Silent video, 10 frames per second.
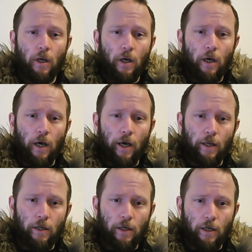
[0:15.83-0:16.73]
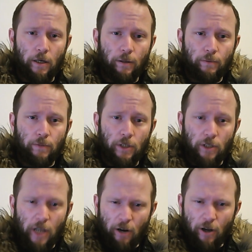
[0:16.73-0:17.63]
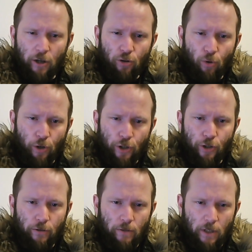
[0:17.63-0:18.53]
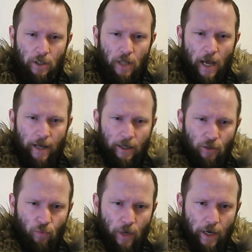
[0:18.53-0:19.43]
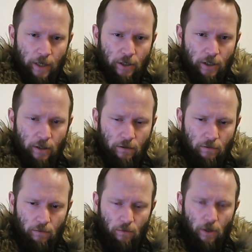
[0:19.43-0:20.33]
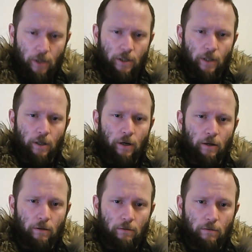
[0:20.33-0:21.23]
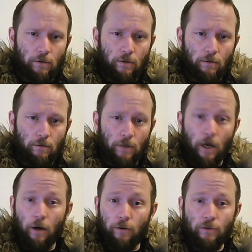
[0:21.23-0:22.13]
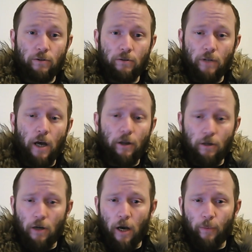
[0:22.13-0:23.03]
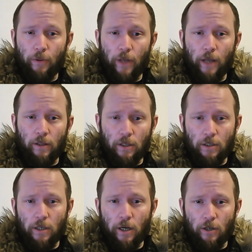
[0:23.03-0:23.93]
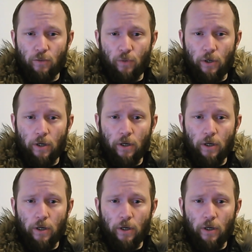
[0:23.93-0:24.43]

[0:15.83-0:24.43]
And he's carrying a torch, and he's lighting his way as he walks in there. Now, it was not uncommon that these caves were